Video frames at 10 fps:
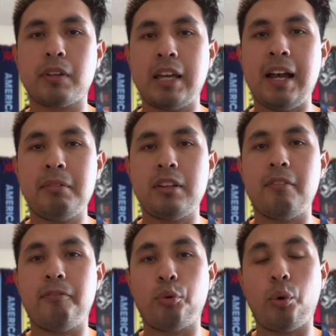
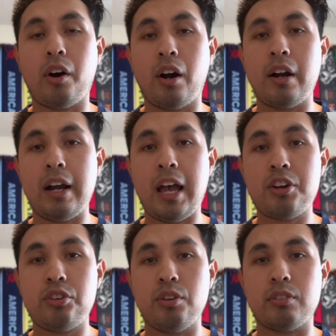captain for our
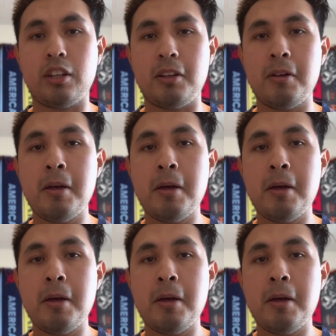national team.